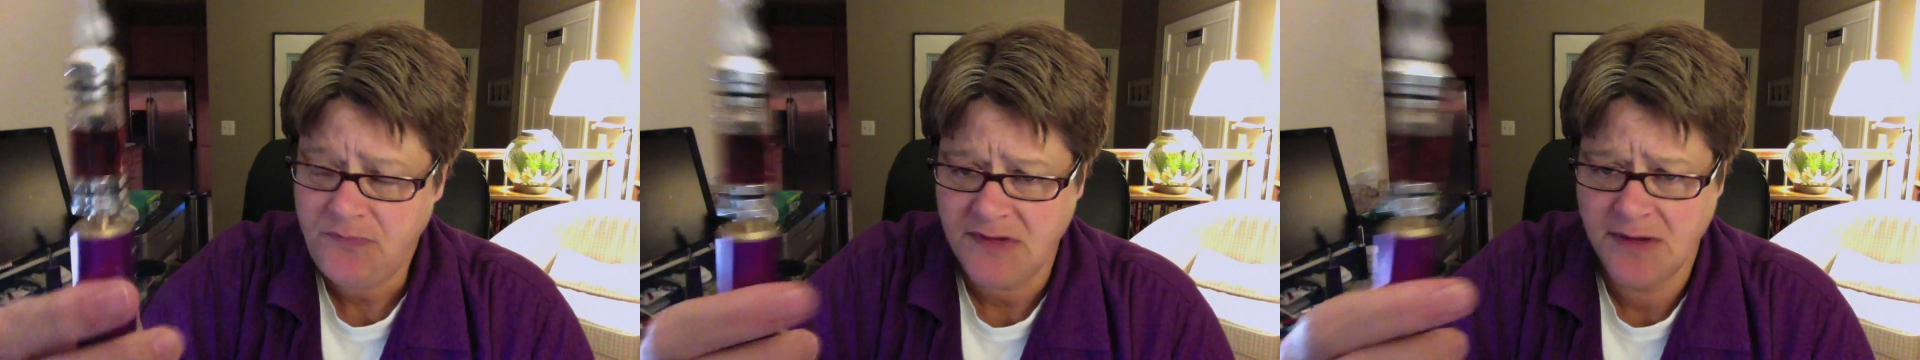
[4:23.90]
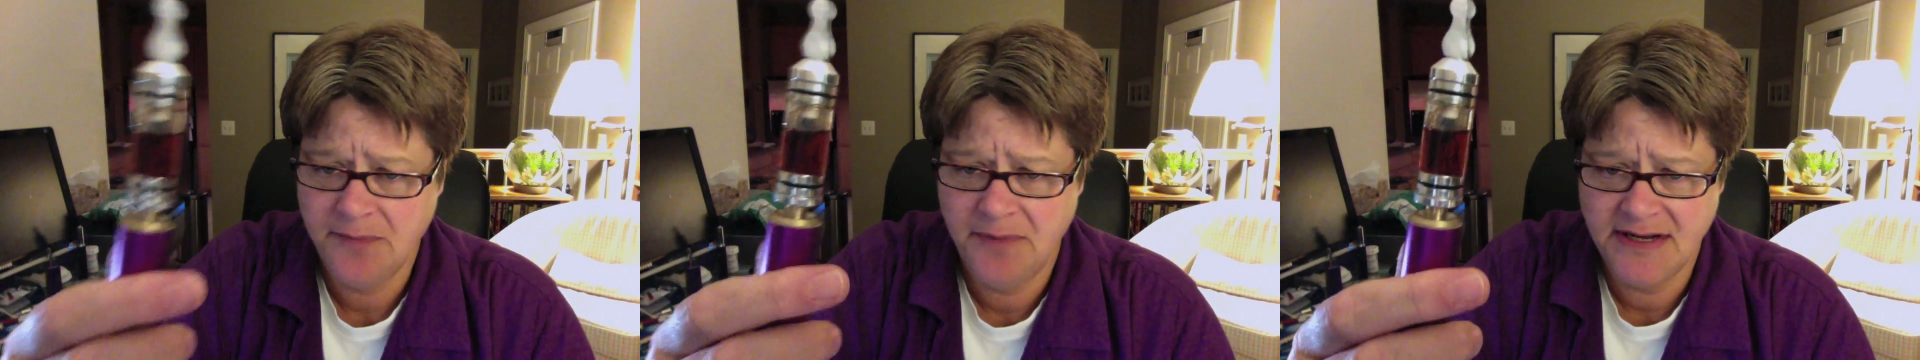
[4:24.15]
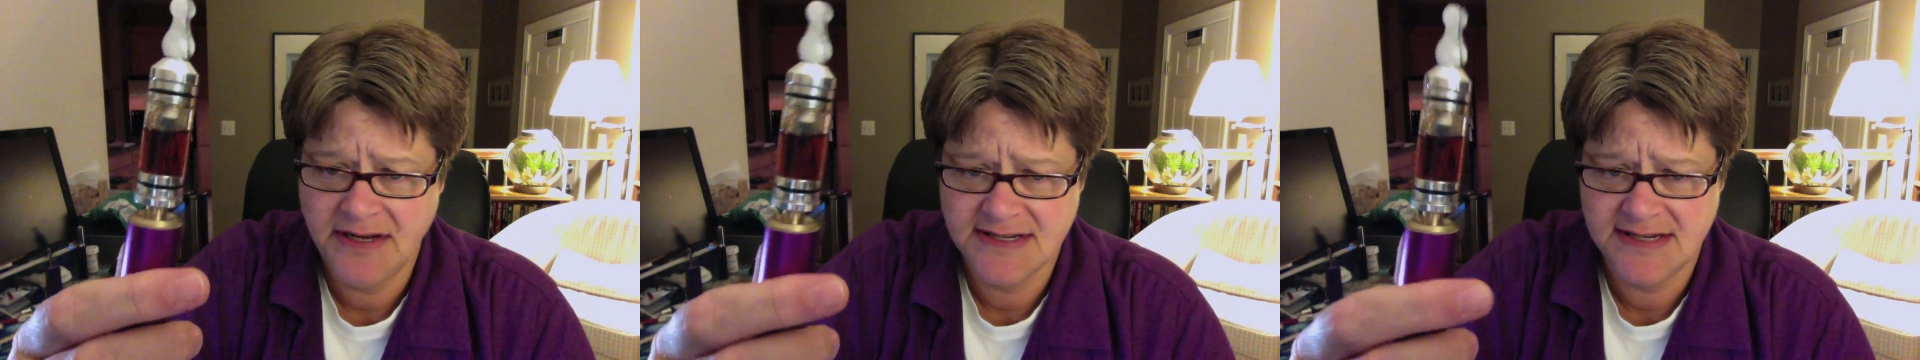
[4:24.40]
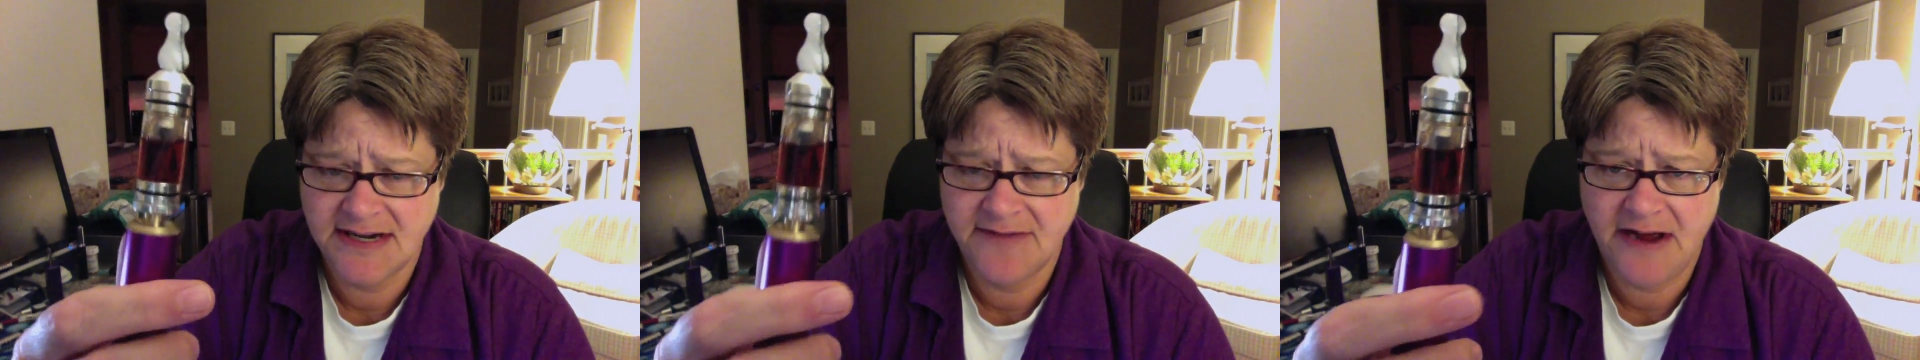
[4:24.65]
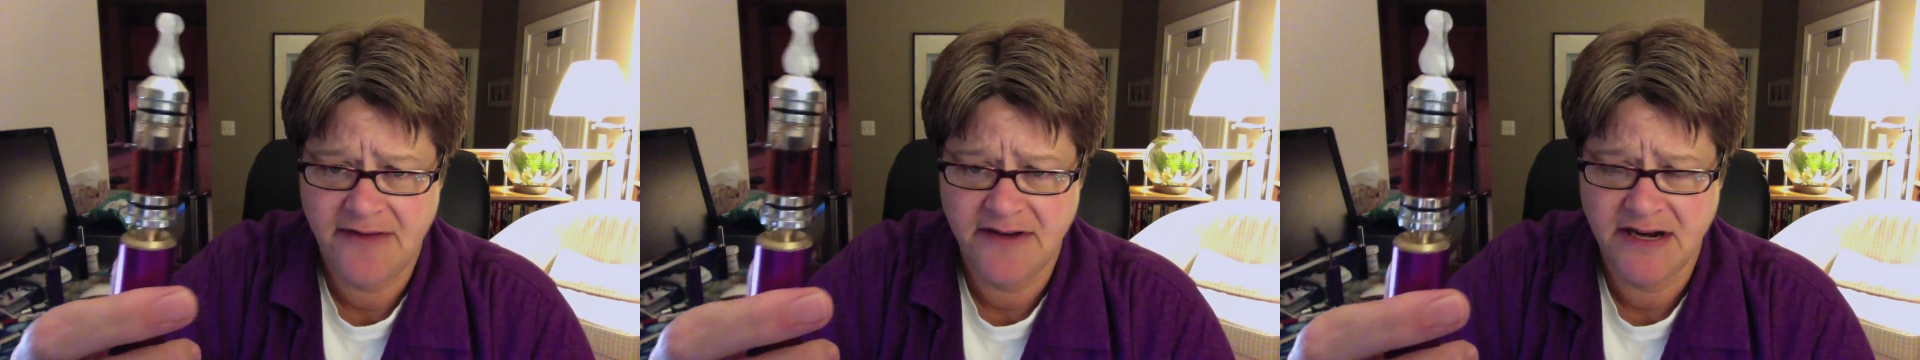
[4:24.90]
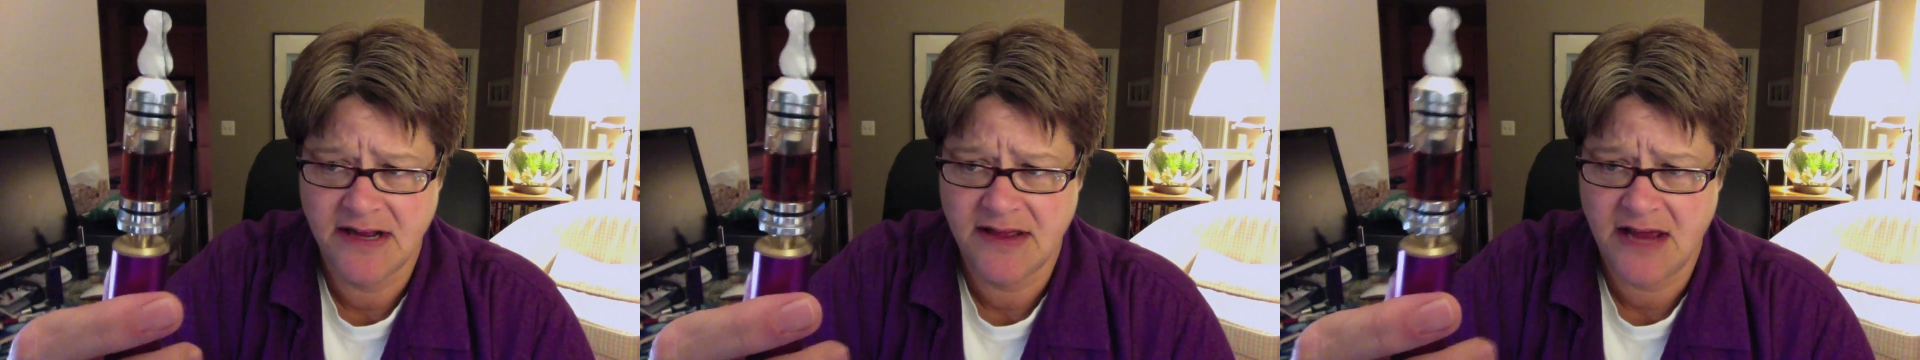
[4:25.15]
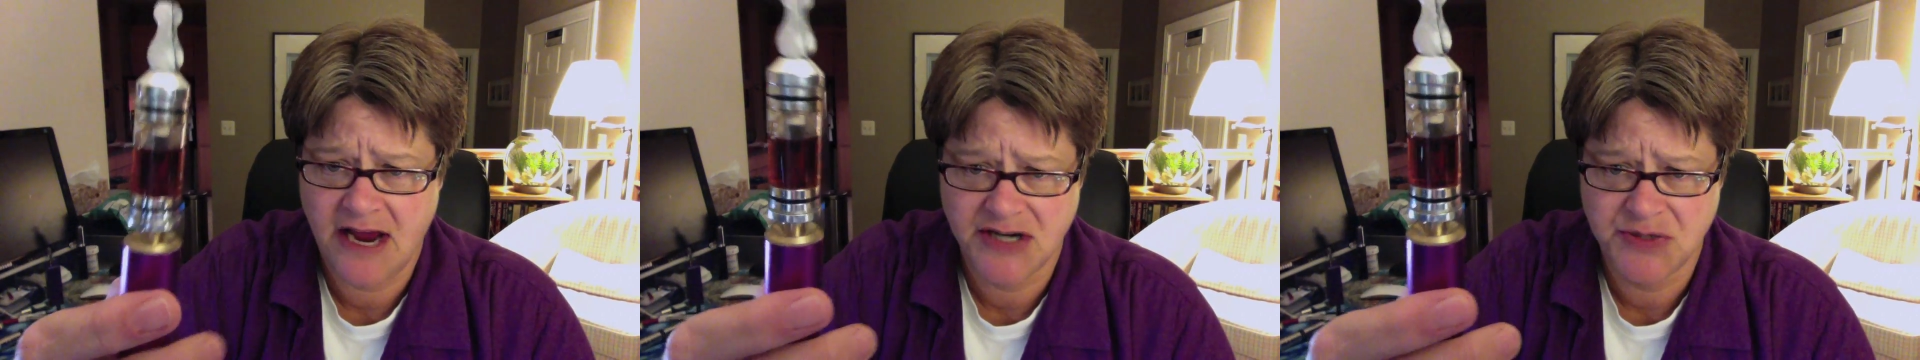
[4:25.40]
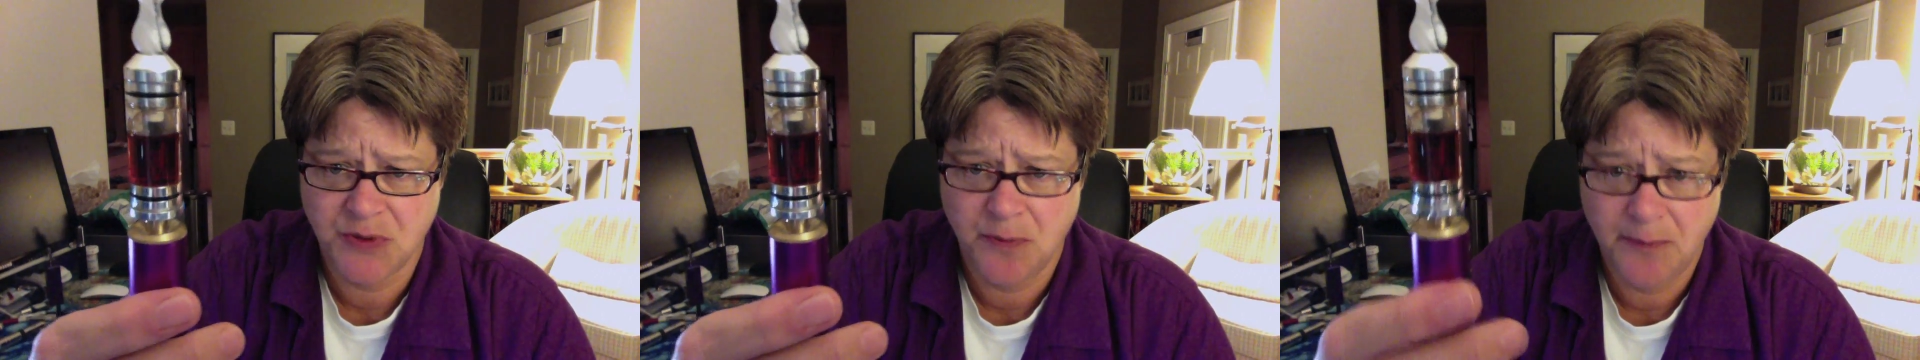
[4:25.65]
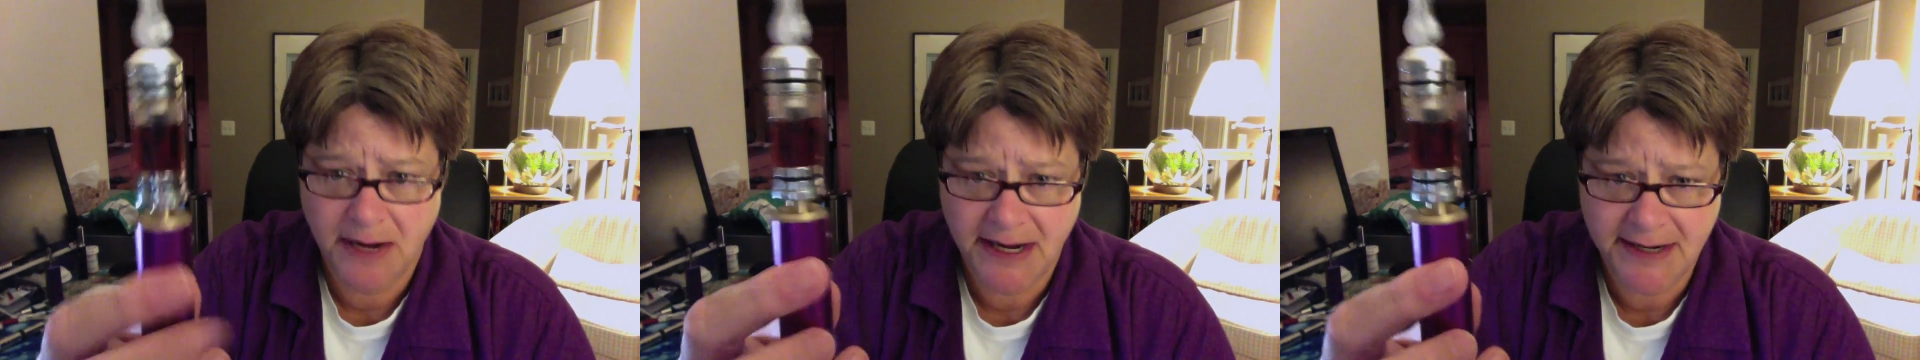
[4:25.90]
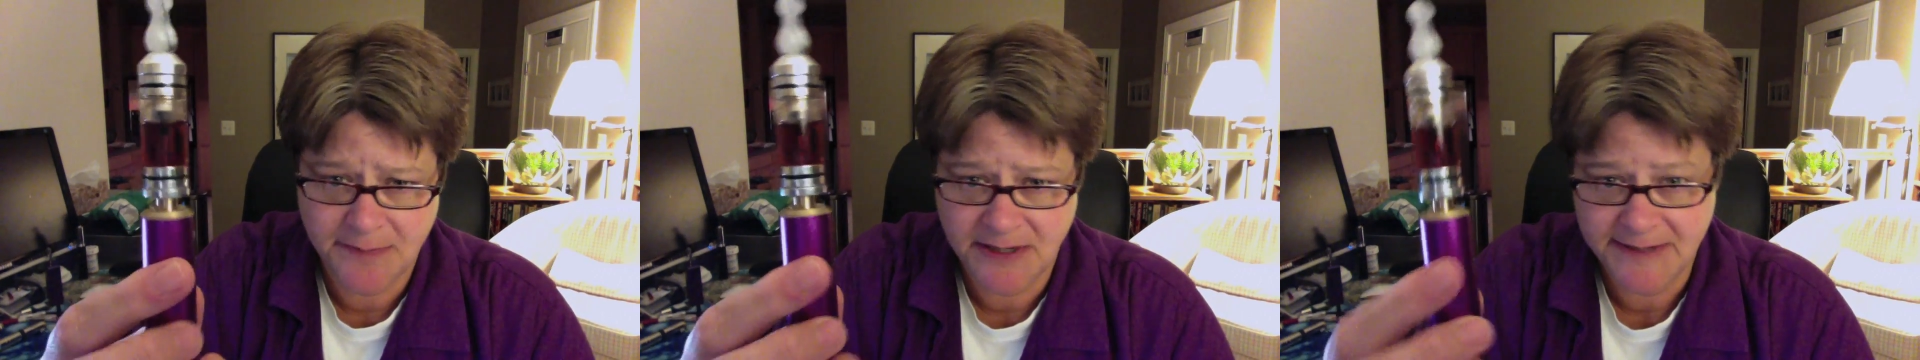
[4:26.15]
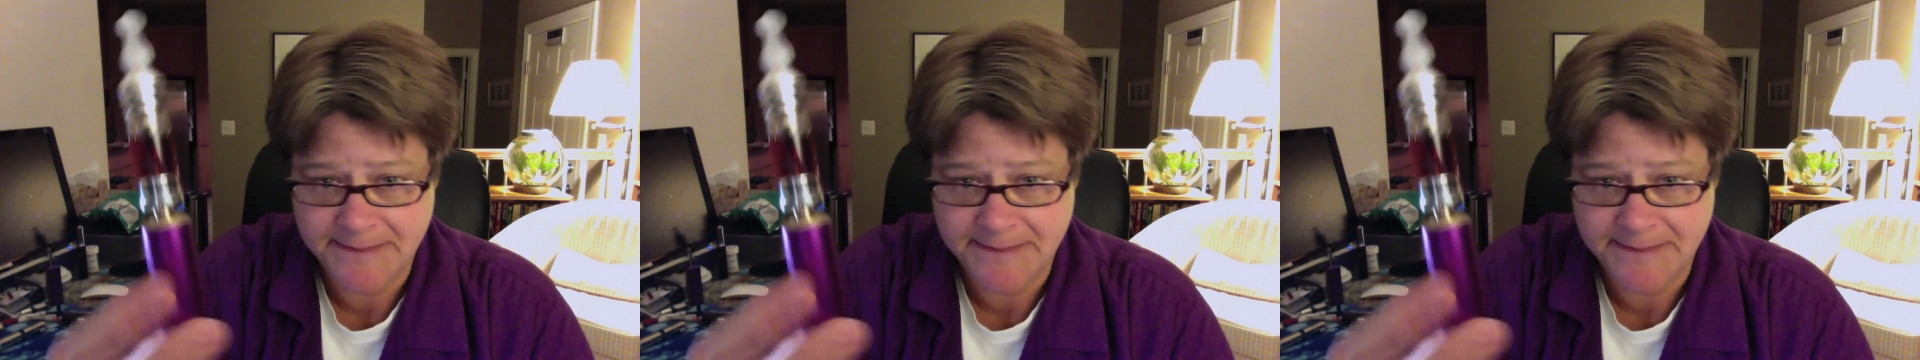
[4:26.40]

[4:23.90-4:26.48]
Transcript: a bit instead of having the actual button, but